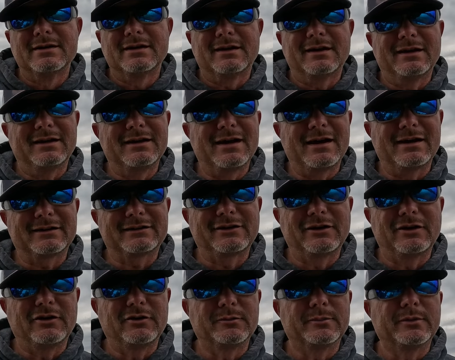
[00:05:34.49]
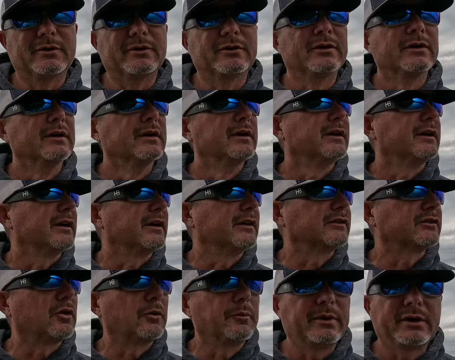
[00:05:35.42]
in October
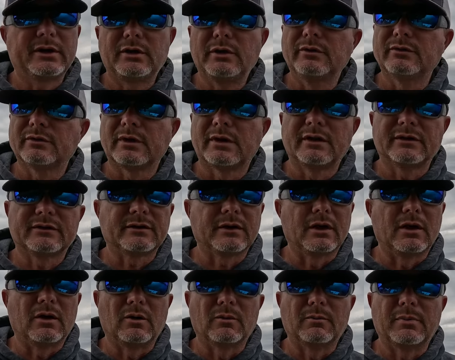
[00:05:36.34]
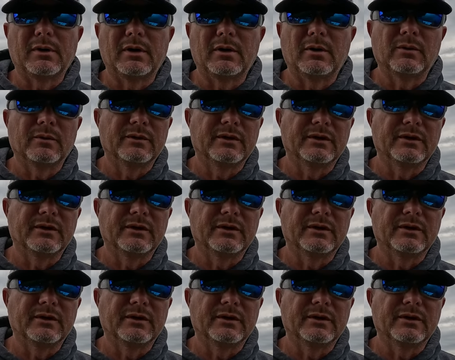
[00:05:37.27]
is going to be using this long pole,